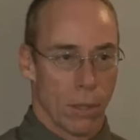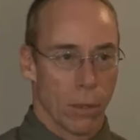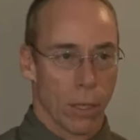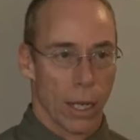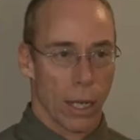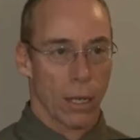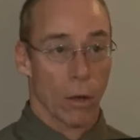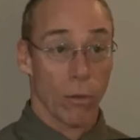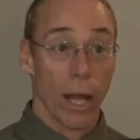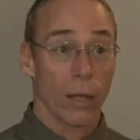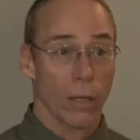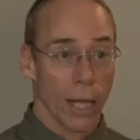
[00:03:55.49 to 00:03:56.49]
okay,
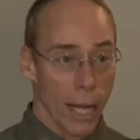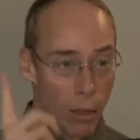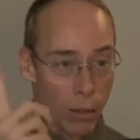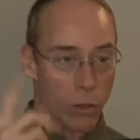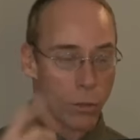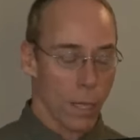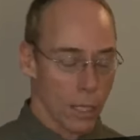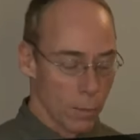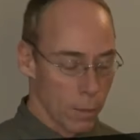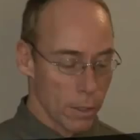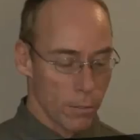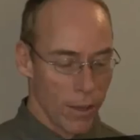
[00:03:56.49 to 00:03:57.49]
around, not outer
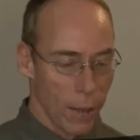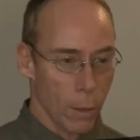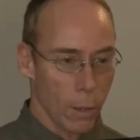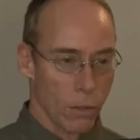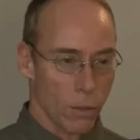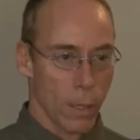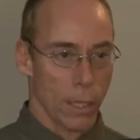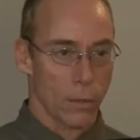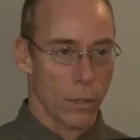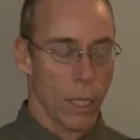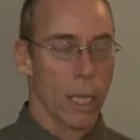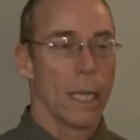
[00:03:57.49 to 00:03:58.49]
space, but the fabric of
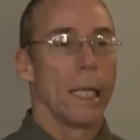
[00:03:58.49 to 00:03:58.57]
space.